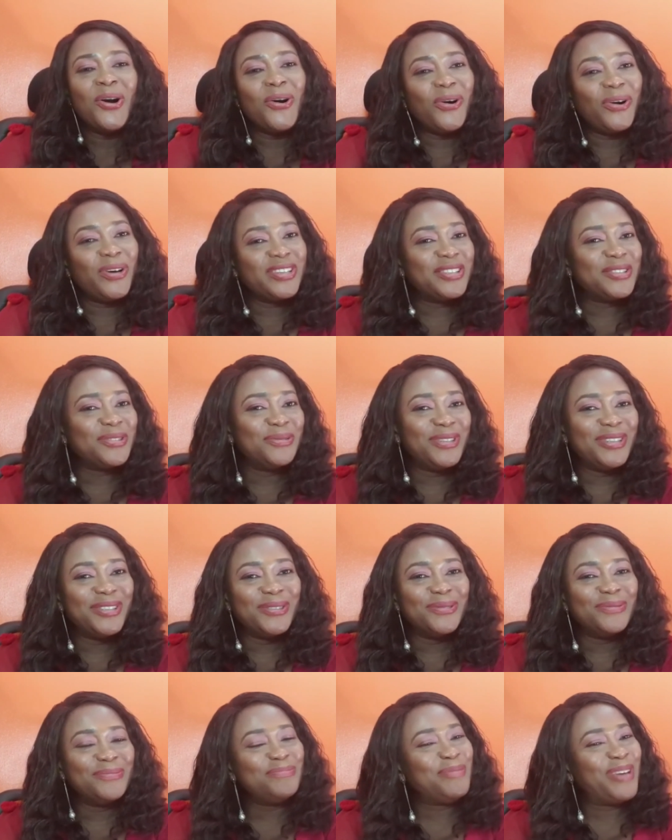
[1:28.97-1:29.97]
on The
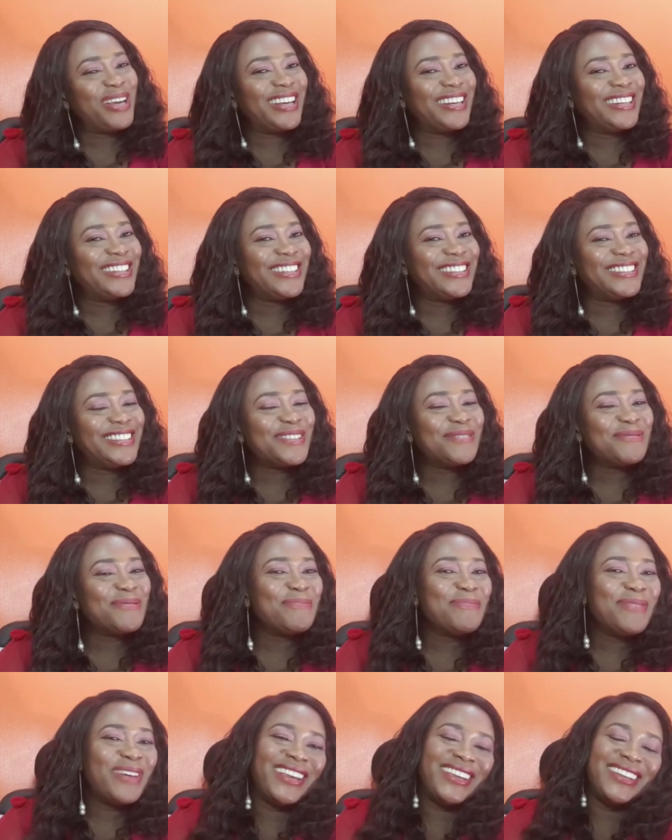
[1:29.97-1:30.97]
Reel, making it a date with
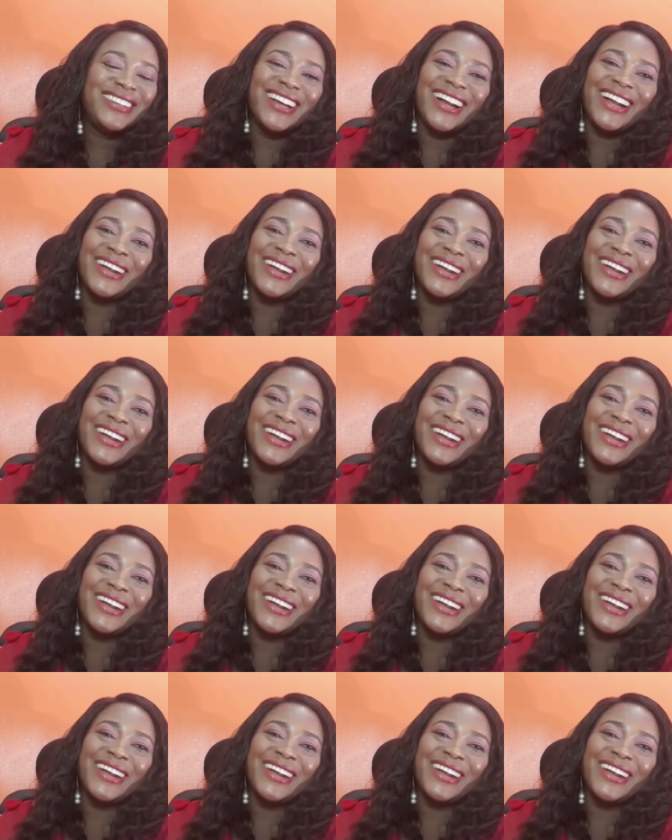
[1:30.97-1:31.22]
me.